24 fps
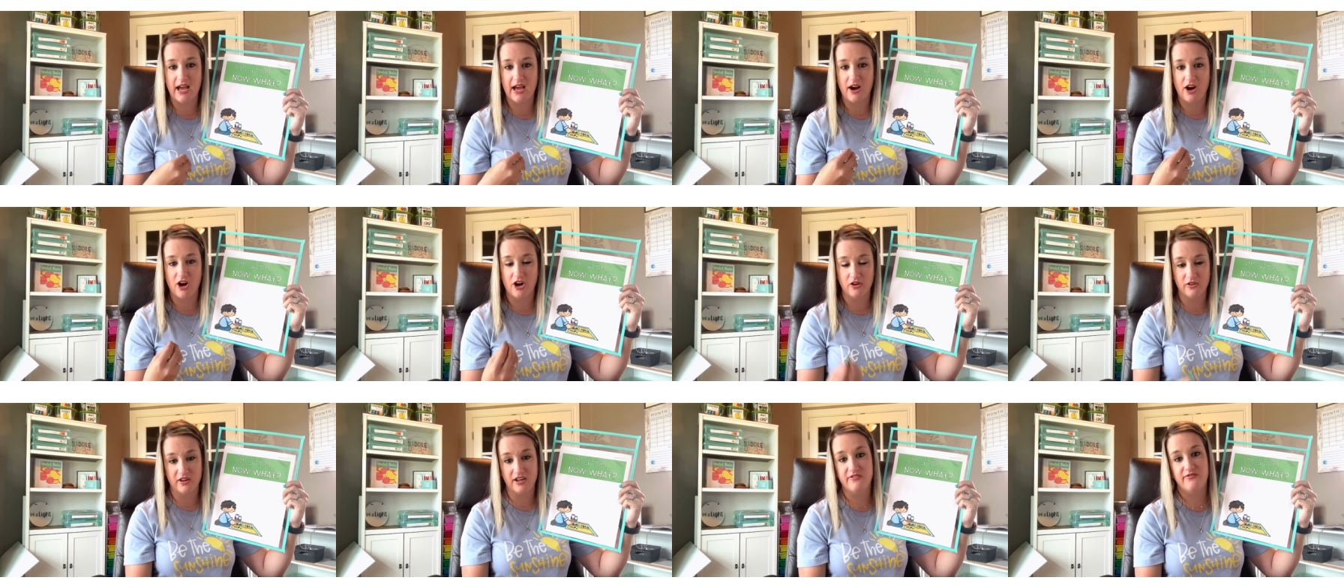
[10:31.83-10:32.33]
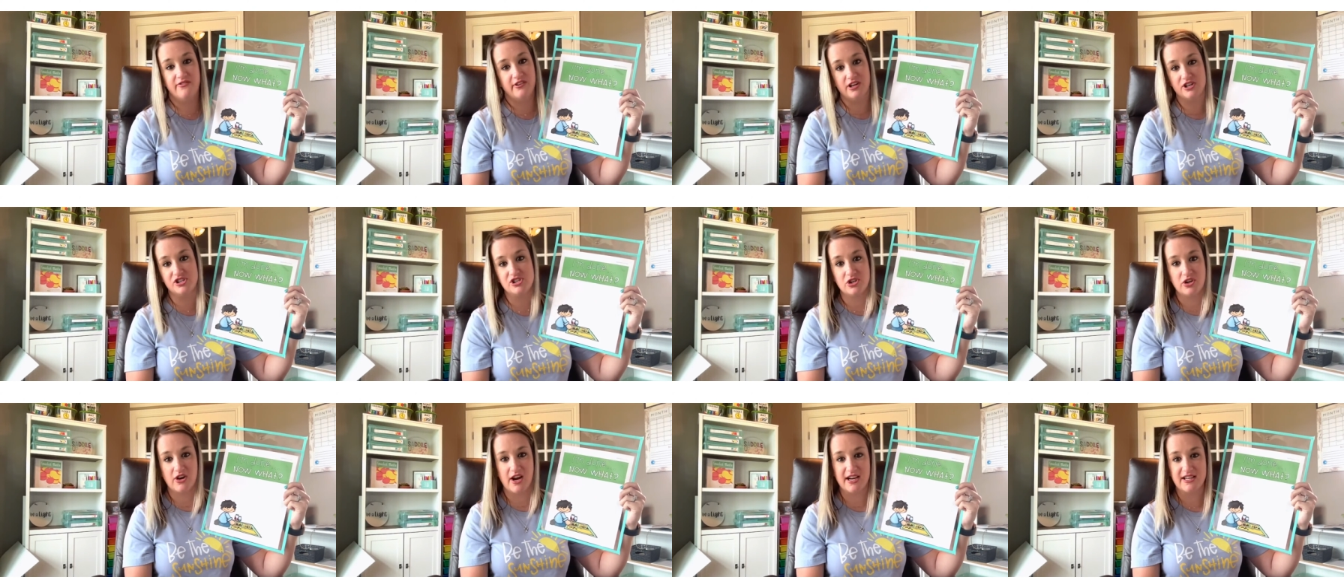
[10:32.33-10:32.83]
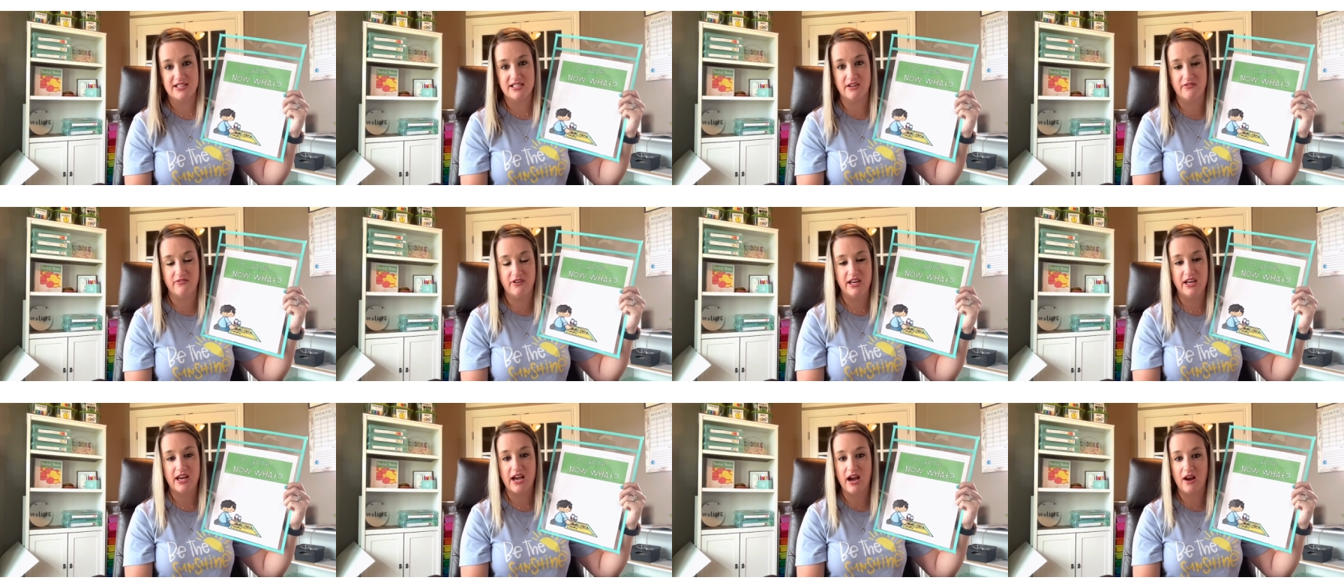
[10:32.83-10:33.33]
early finisher
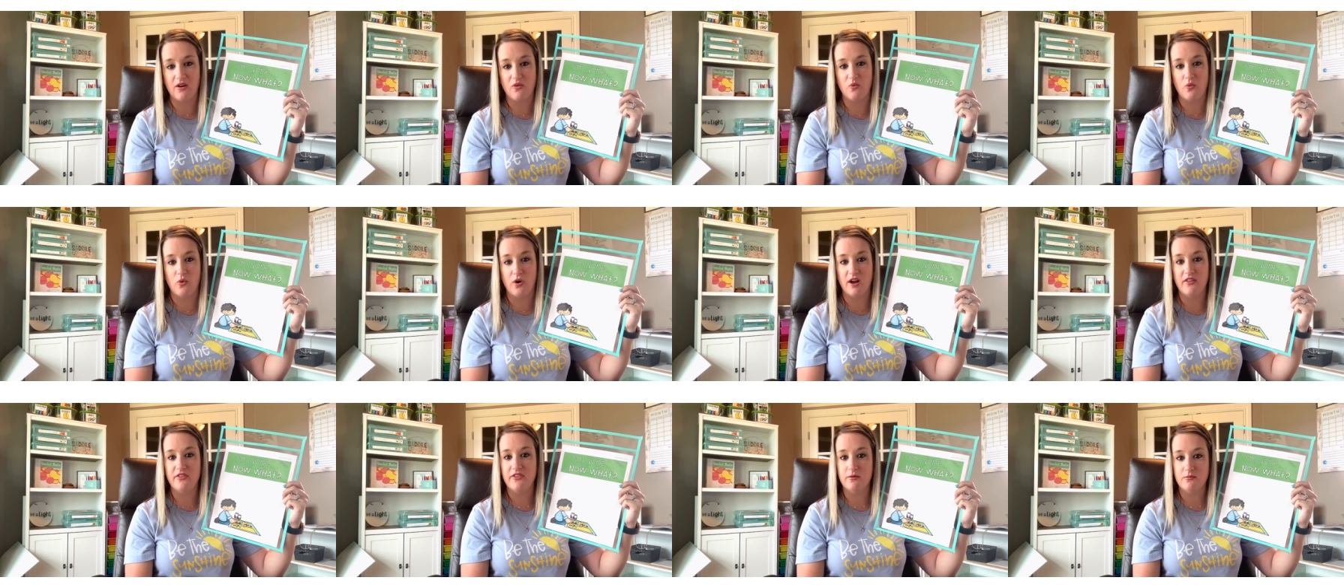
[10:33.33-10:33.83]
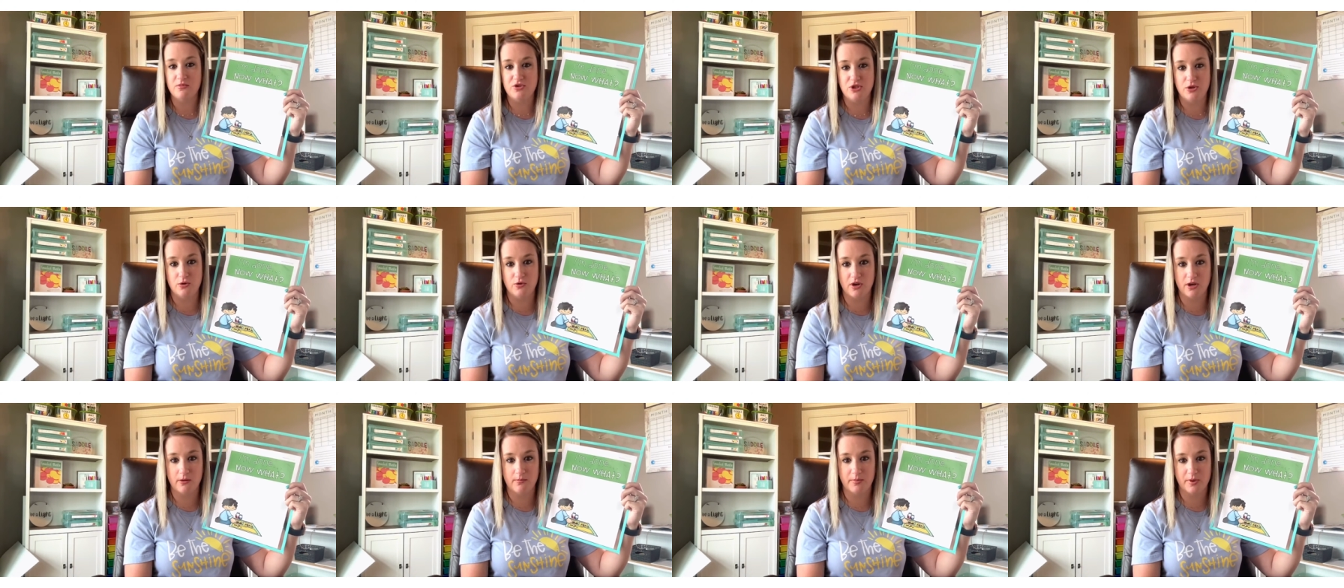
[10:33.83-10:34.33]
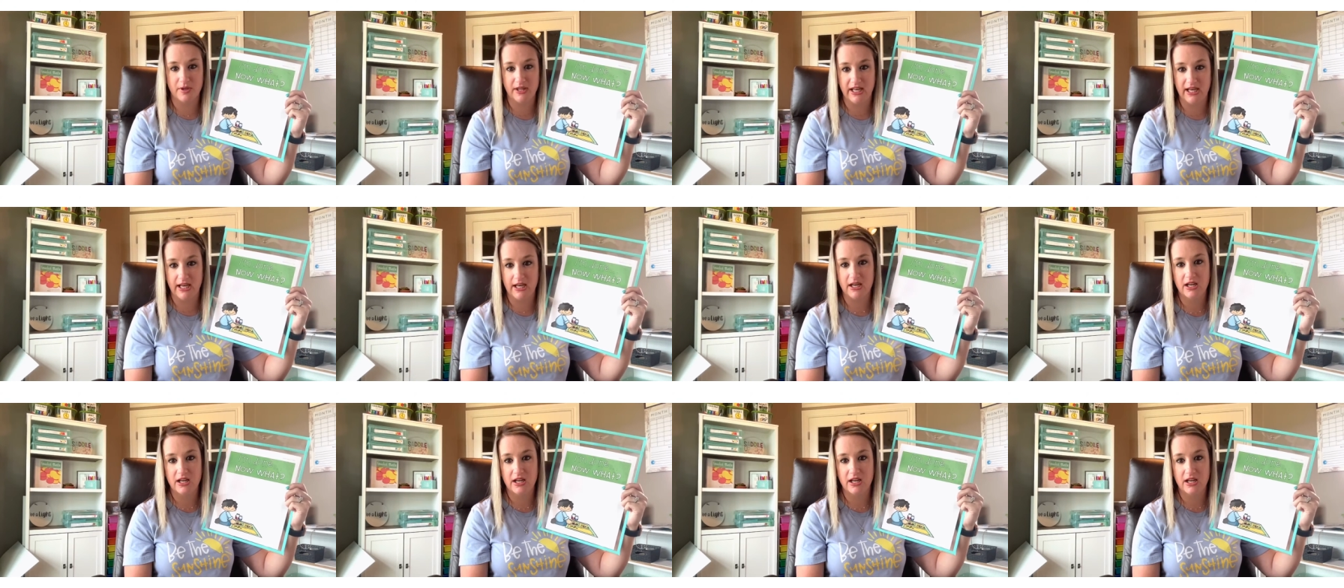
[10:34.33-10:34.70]
activity I want them to complete.